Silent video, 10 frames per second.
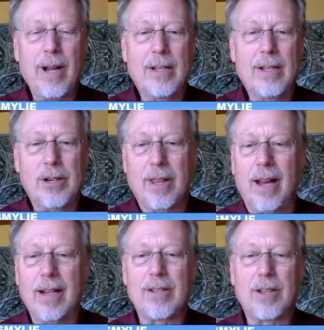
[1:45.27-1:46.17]
answer to
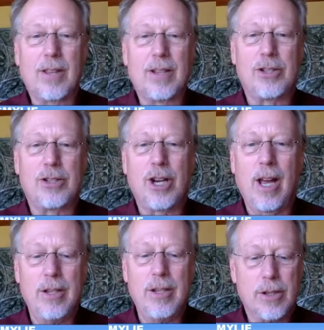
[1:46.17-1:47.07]
that is that things
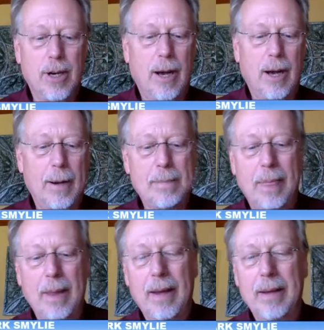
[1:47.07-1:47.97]
change.
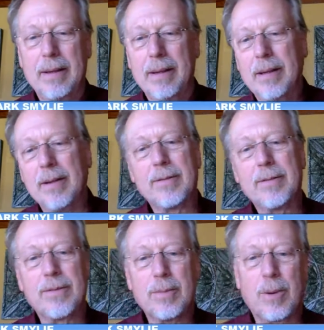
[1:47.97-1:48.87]
And
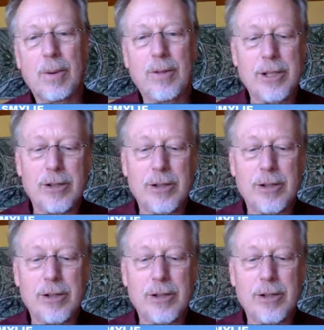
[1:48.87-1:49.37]
if professional